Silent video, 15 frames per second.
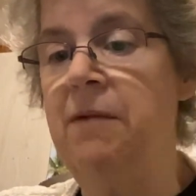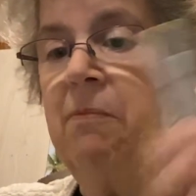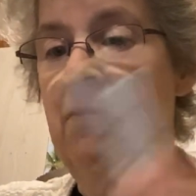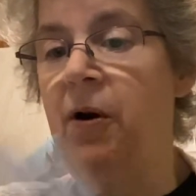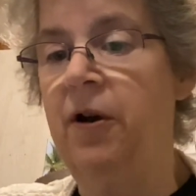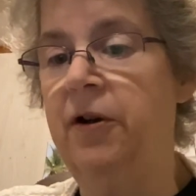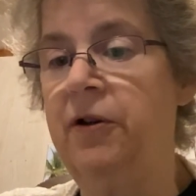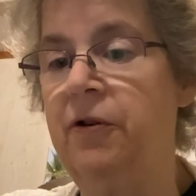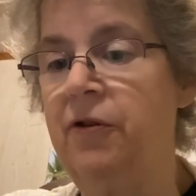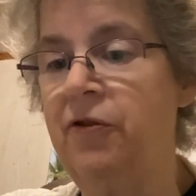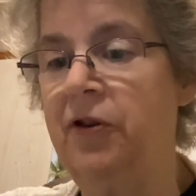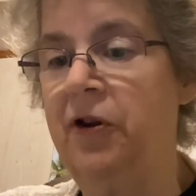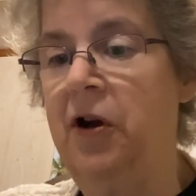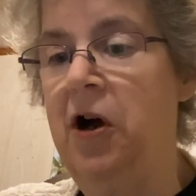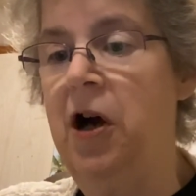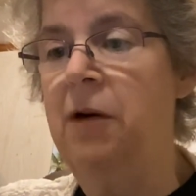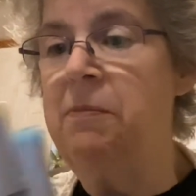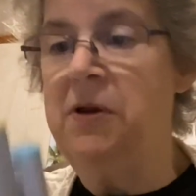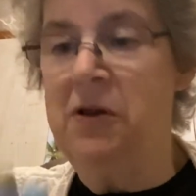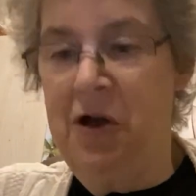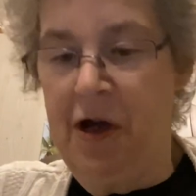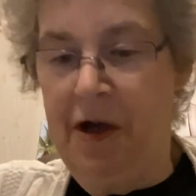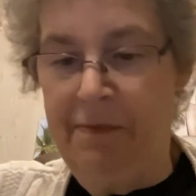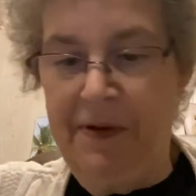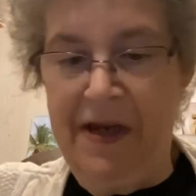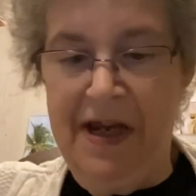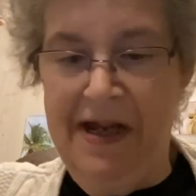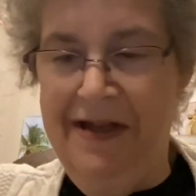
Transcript: markers at Hobby Lobby.